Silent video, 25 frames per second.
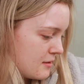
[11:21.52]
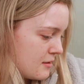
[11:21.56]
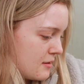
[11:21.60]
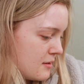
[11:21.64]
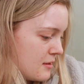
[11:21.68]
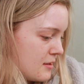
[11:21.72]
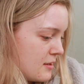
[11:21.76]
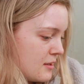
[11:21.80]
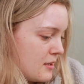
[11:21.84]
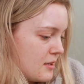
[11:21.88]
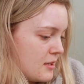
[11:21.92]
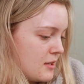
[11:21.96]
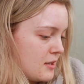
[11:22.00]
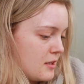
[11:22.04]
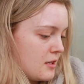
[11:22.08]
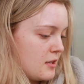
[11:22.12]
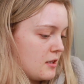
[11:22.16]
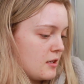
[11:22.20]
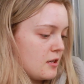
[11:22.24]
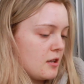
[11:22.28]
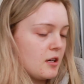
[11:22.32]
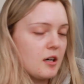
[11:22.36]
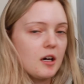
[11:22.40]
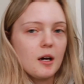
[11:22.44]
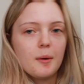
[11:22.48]
Um,
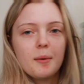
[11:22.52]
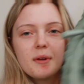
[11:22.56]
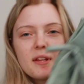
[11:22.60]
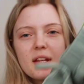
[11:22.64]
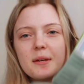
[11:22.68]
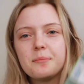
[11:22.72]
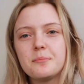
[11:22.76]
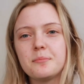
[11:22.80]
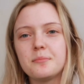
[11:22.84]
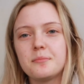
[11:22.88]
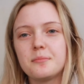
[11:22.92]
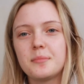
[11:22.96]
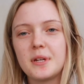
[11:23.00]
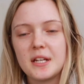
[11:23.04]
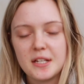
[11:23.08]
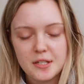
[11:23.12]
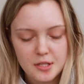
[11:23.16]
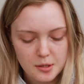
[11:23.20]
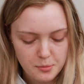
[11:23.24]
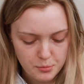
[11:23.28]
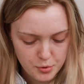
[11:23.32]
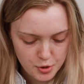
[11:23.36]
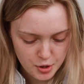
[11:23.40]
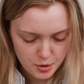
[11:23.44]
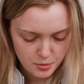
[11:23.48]
I then picked
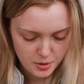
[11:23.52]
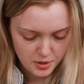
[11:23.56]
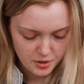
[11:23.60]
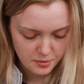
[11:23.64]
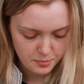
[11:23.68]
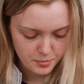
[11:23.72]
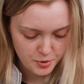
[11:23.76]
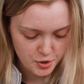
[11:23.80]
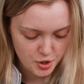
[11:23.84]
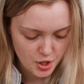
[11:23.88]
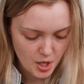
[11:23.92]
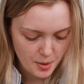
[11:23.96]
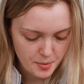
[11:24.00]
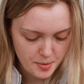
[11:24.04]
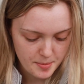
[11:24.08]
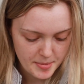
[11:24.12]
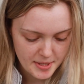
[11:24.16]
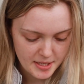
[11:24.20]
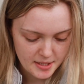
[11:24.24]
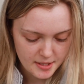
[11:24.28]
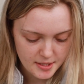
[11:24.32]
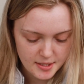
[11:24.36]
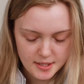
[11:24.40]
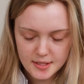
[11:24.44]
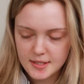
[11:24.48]
up two other pyjama
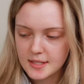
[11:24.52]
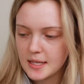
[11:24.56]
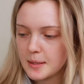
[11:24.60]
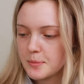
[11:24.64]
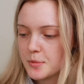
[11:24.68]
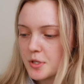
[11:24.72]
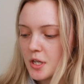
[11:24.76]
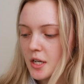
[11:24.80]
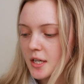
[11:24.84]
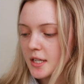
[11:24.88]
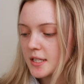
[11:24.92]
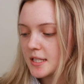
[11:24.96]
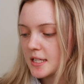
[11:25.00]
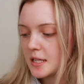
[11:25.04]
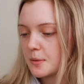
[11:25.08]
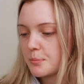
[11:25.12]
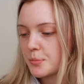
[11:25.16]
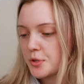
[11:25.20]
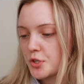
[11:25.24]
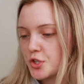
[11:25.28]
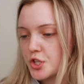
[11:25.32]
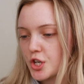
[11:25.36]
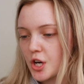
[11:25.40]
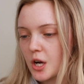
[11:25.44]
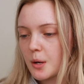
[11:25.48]
bits. seems like I did a
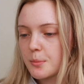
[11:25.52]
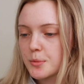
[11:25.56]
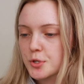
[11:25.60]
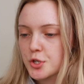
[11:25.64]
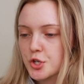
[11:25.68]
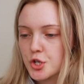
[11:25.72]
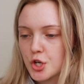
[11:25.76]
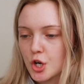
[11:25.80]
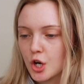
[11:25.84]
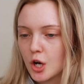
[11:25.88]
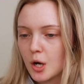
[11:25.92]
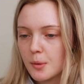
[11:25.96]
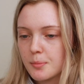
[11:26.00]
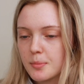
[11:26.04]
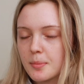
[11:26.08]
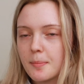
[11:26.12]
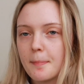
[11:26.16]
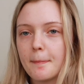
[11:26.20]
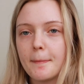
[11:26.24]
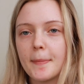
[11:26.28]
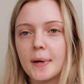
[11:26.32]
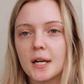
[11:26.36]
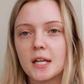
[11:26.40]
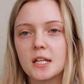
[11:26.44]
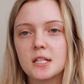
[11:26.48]
pyjama shop,
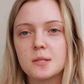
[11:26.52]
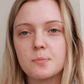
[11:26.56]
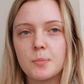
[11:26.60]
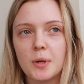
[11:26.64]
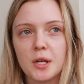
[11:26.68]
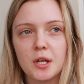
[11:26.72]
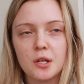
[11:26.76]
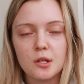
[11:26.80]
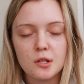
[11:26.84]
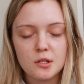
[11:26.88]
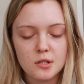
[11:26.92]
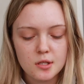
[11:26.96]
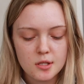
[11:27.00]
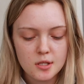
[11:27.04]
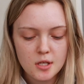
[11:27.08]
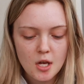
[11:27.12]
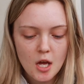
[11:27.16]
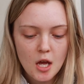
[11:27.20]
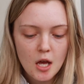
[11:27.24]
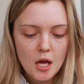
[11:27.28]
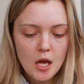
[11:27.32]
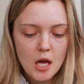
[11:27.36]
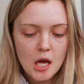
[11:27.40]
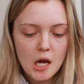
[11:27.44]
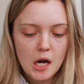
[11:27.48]
but it's because
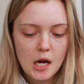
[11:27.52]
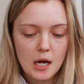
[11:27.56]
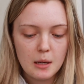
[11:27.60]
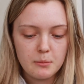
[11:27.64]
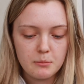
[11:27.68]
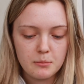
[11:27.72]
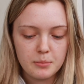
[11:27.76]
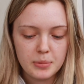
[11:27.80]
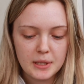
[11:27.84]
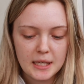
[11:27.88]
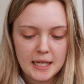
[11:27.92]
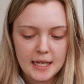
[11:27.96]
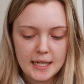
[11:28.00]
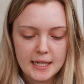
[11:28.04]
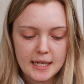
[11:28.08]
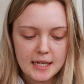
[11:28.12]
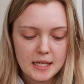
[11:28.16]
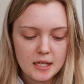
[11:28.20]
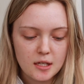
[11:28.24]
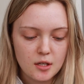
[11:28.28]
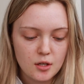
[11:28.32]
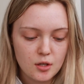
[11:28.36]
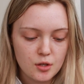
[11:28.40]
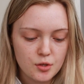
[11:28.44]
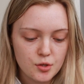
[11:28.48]
I'm
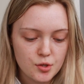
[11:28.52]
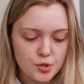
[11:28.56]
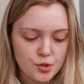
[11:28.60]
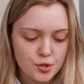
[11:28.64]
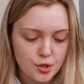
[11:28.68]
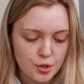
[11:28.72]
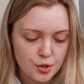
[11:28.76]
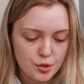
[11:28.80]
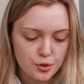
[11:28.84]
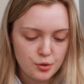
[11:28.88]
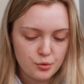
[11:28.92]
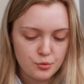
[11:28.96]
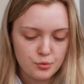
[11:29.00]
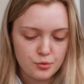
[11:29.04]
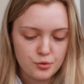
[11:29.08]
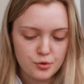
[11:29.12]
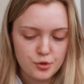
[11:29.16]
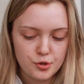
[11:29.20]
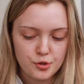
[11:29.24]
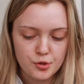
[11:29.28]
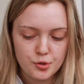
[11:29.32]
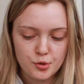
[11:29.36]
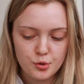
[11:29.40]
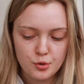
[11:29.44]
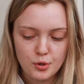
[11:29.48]
planning soon
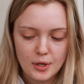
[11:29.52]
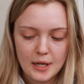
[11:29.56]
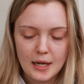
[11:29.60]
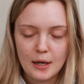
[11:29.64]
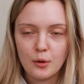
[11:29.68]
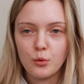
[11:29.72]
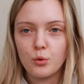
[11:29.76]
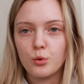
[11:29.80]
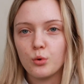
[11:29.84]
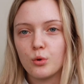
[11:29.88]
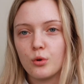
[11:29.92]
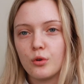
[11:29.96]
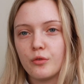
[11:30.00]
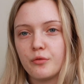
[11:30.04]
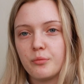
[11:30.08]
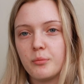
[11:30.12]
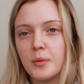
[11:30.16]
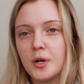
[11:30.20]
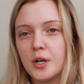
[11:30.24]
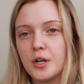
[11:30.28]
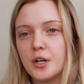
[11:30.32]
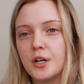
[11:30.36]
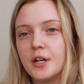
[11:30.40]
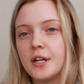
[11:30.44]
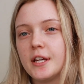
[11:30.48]
to sort out all of
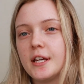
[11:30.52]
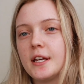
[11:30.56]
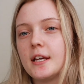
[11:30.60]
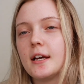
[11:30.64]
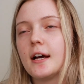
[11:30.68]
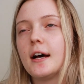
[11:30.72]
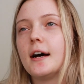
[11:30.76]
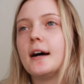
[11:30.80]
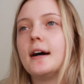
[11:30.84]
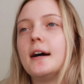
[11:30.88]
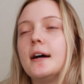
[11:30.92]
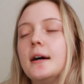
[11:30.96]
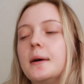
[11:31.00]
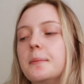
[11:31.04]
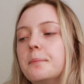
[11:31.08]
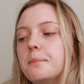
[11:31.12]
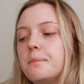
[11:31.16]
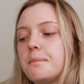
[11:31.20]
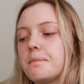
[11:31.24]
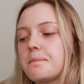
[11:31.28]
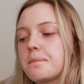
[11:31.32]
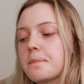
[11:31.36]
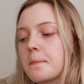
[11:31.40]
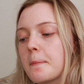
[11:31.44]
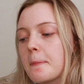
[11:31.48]
my
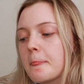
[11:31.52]
um,